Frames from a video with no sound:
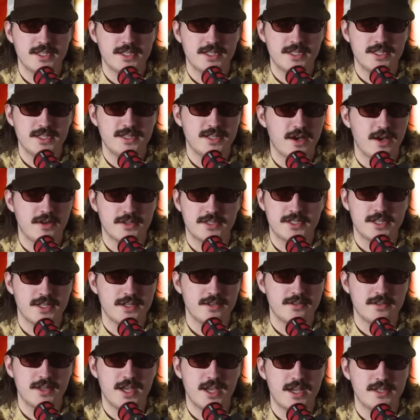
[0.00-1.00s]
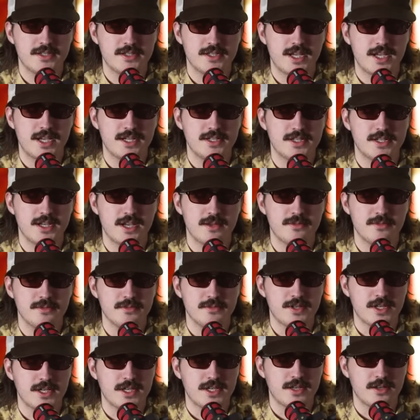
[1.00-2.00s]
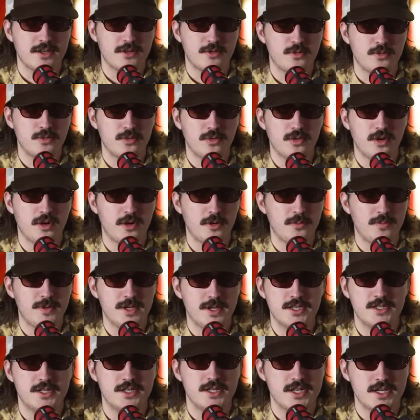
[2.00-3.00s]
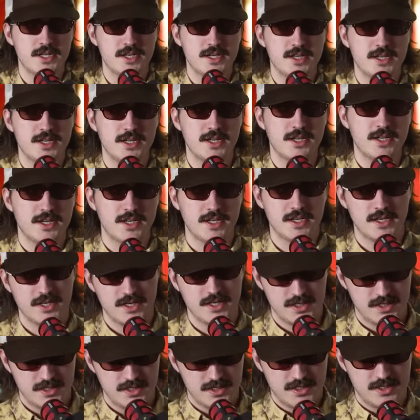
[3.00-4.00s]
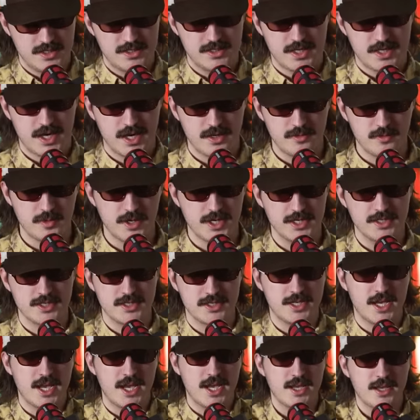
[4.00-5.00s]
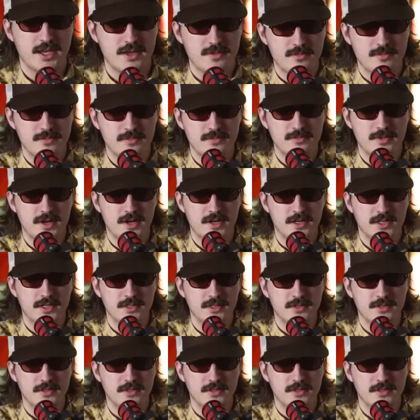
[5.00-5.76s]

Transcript: No, it's not an oh. education game. It was like a cool RPG sideways game on.